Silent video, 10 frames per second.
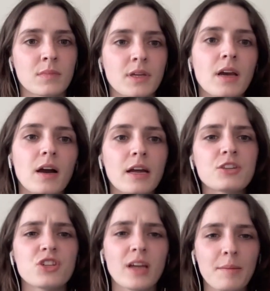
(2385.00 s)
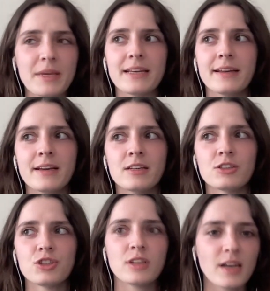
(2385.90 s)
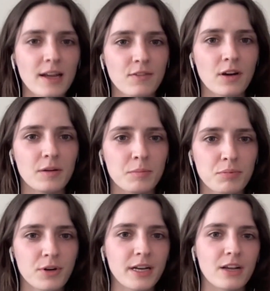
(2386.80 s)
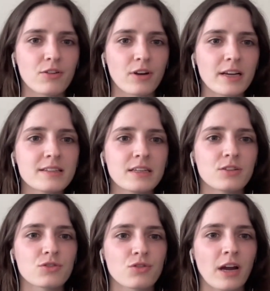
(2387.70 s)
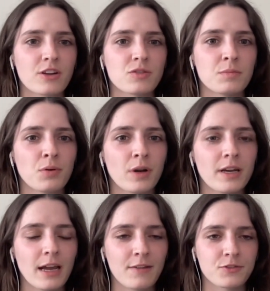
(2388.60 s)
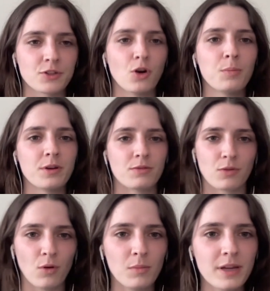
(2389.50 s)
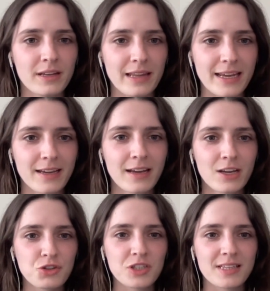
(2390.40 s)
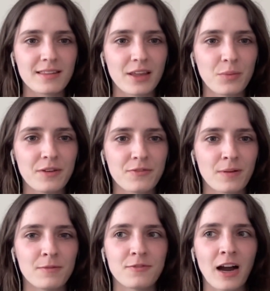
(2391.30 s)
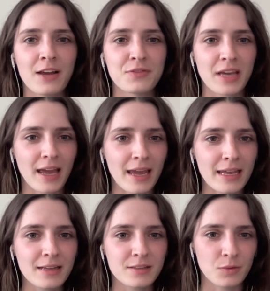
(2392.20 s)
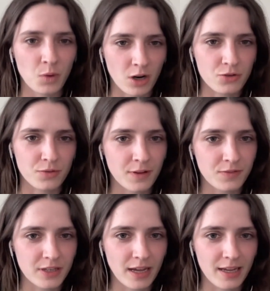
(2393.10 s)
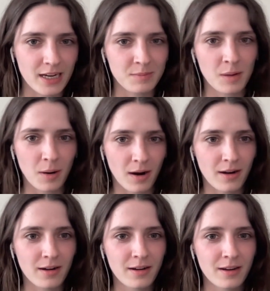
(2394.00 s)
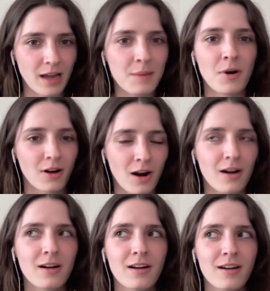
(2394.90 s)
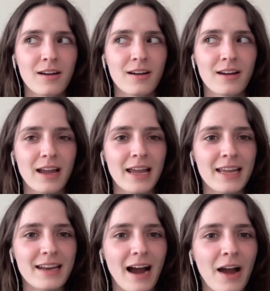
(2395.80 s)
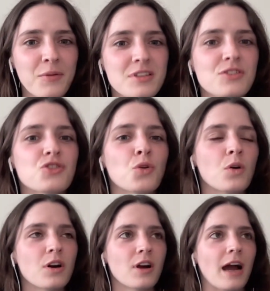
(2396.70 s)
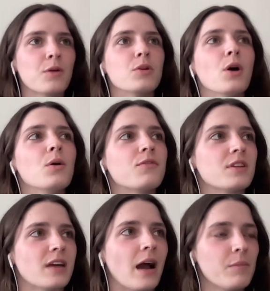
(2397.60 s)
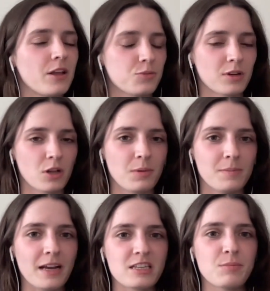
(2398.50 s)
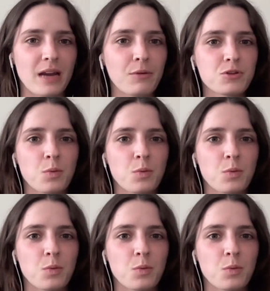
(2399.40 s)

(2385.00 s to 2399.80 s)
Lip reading: Yeah. And I mean, she did have a pretty crazy traction point after open enrollment. Like she said they went from 5K to 150K in MRR. And I wasn't sure. I don't know if the timelines were a little bit messy, but I was